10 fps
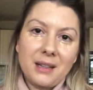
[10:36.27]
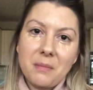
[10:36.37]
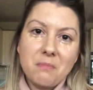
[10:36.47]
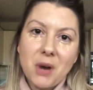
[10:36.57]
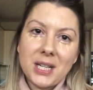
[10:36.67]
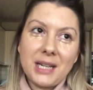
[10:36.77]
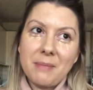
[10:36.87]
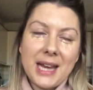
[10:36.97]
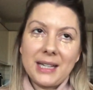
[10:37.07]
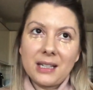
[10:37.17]

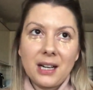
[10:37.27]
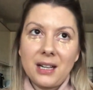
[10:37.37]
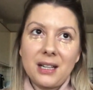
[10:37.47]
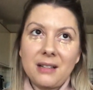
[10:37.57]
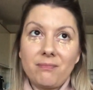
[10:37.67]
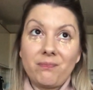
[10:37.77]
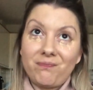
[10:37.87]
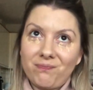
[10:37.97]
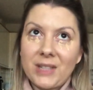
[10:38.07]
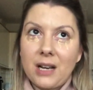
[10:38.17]
maker,
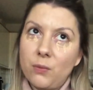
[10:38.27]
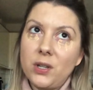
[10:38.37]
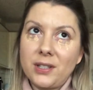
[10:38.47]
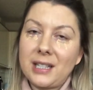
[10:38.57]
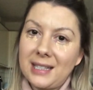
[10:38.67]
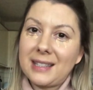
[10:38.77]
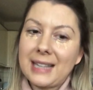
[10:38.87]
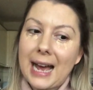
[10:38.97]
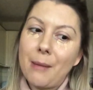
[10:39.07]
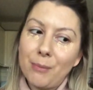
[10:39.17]
I won't say
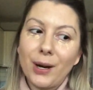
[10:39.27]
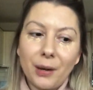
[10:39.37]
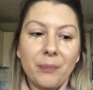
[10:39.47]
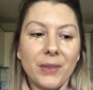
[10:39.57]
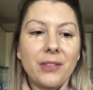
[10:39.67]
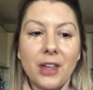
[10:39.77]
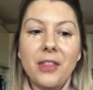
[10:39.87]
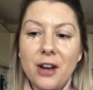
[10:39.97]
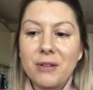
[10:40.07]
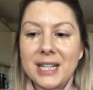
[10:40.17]
scam, but that
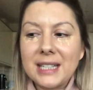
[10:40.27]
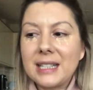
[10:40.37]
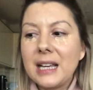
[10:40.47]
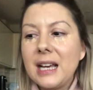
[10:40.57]
there is.